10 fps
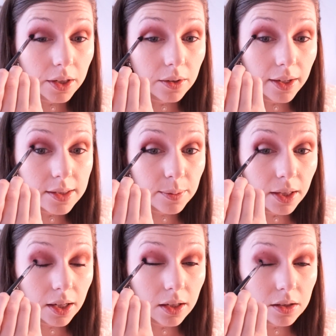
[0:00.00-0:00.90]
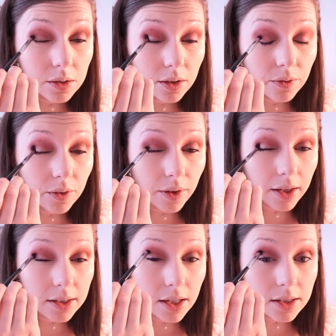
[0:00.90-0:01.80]
you guys planning on doing for
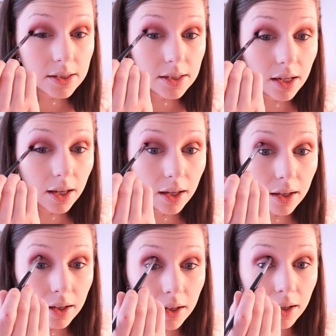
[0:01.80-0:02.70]
Valentine's Day?